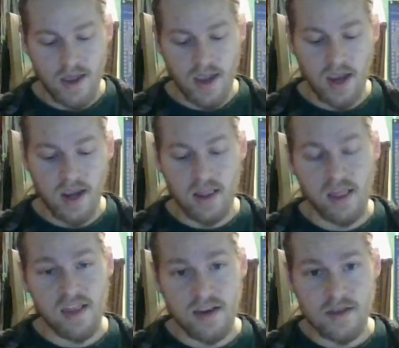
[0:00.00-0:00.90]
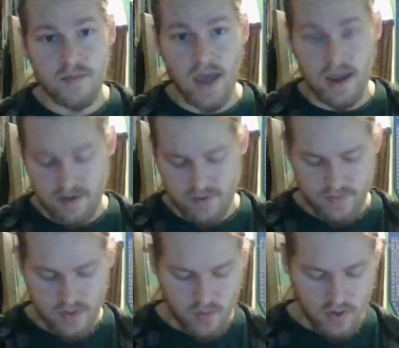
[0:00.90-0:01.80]
a city mech,
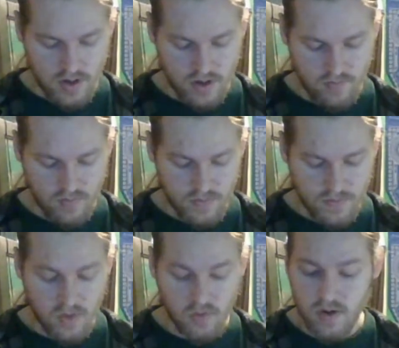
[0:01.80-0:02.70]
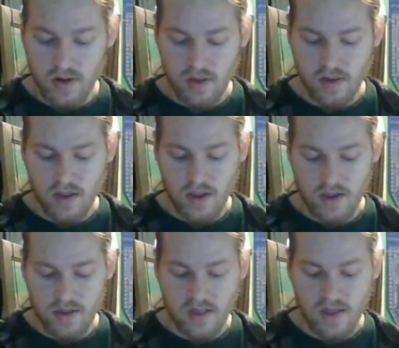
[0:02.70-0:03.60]
okay? So it is
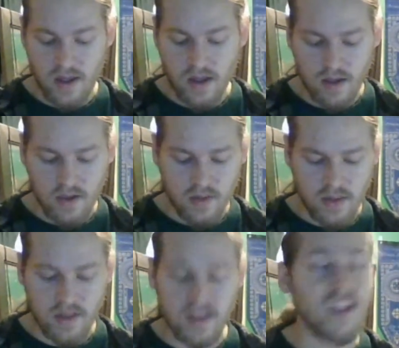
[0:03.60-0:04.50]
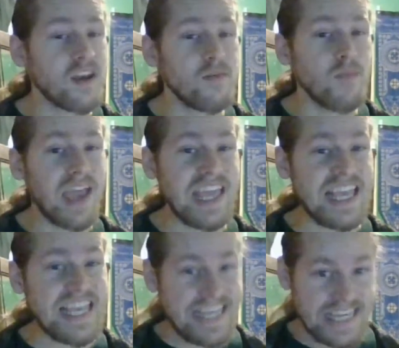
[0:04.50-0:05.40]
a size City Mech
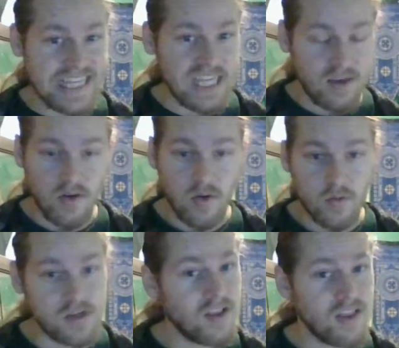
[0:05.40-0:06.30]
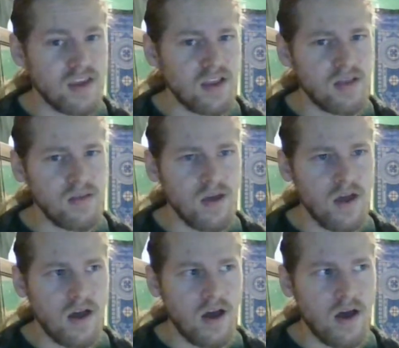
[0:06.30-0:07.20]
E, which is the
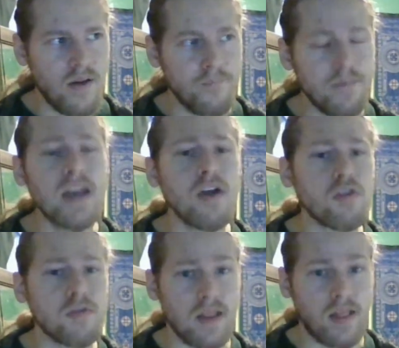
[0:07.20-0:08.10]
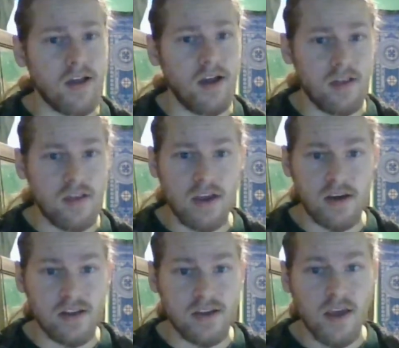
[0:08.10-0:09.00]
penultimate size,
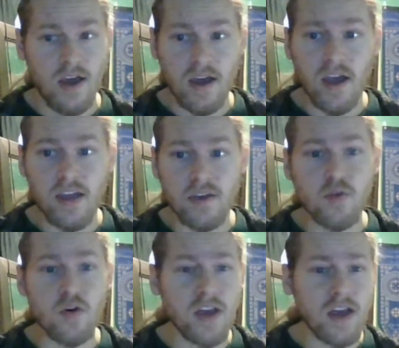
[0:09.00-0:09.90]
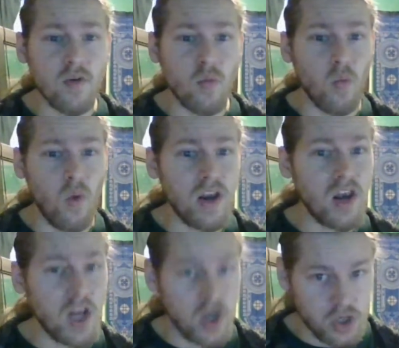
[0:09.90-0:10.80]
technically. You could get one
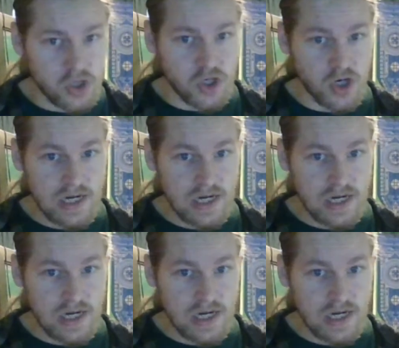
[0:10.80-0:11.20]
larger.